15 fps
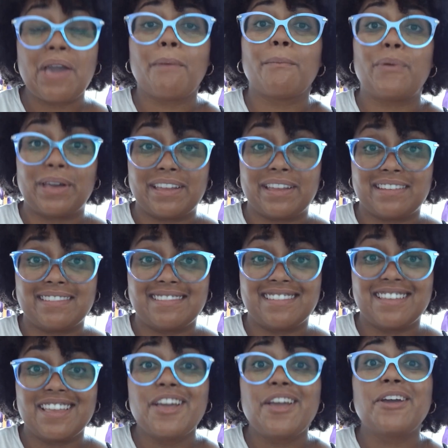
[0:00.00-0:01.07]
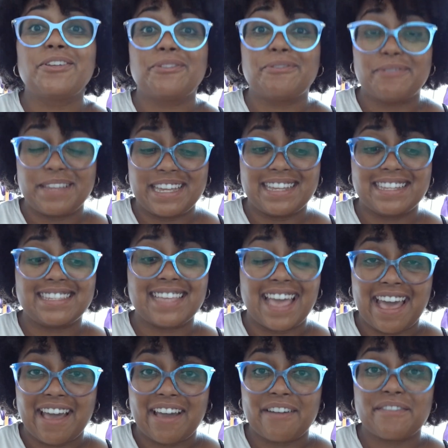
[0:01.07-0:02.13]
But you need to
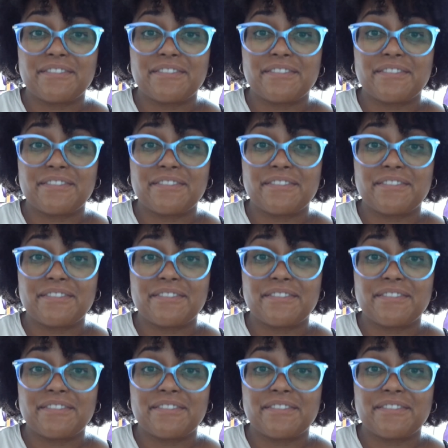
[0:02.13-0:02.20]
have the